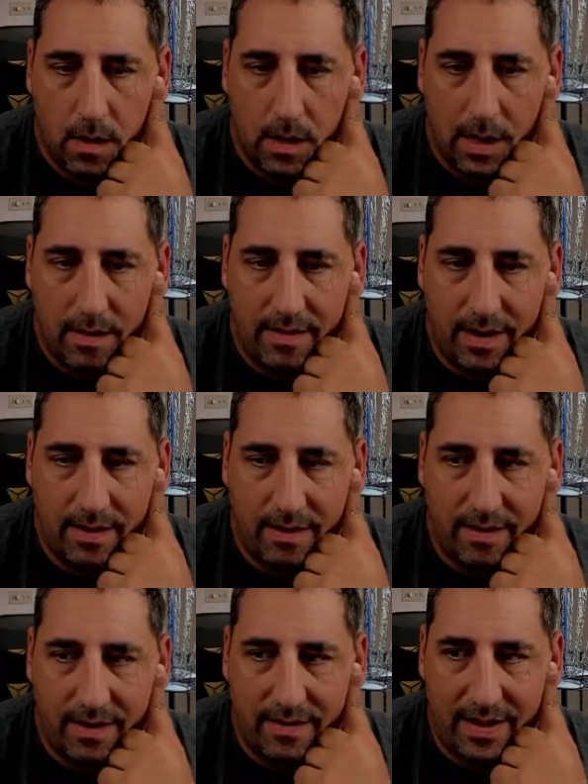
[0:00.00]
is set to
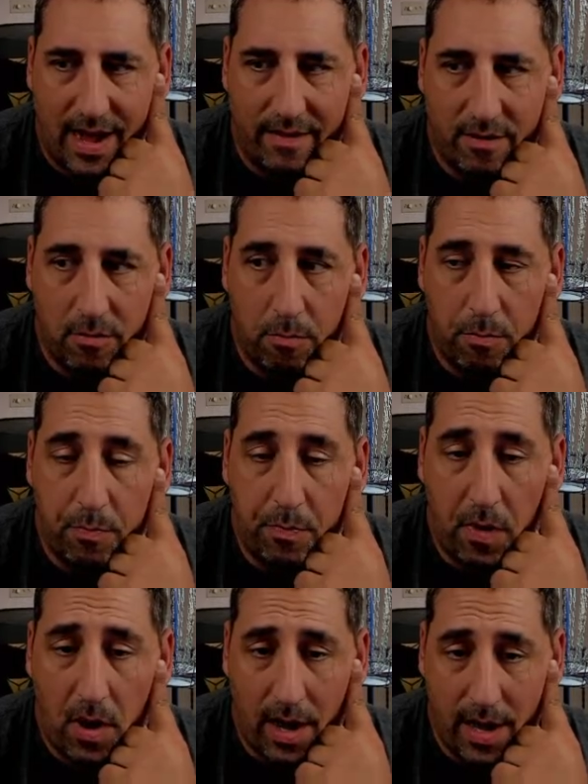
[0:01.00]
6,000,
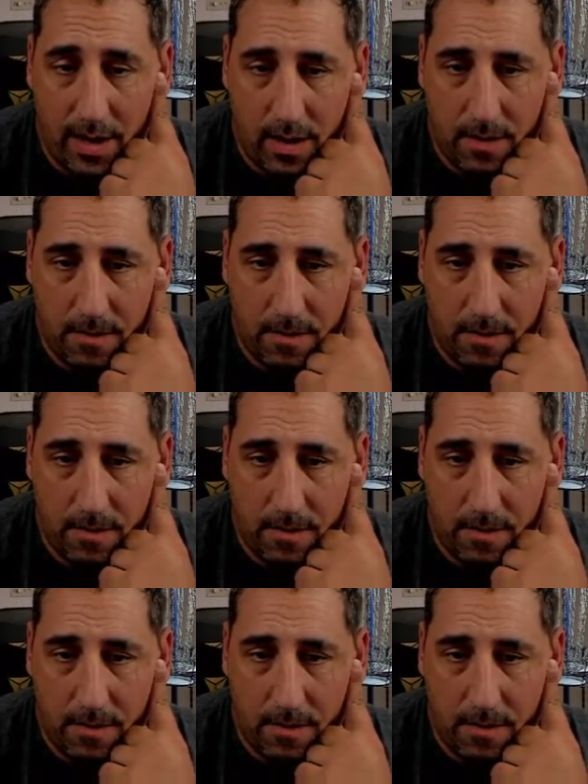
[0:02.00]
but